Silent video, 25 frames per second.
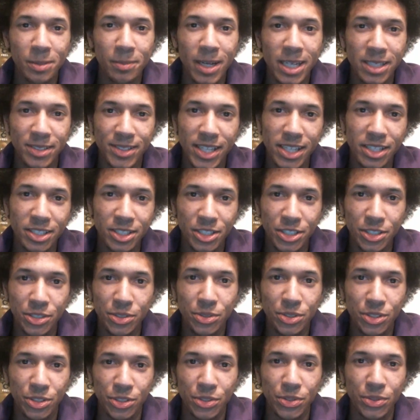mouse out to you
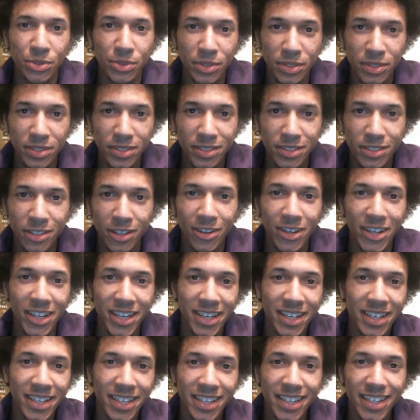soon, Dirty.